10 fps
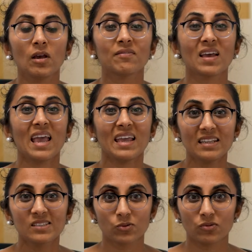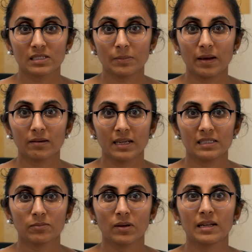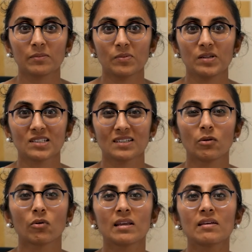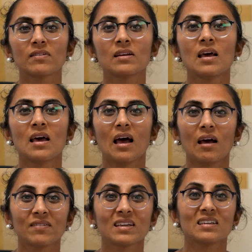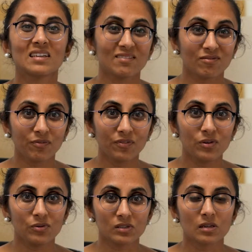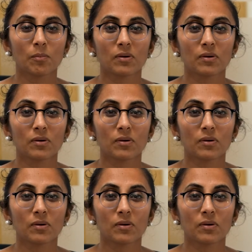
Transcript: you have any stories about getting planning permission or even having it refused,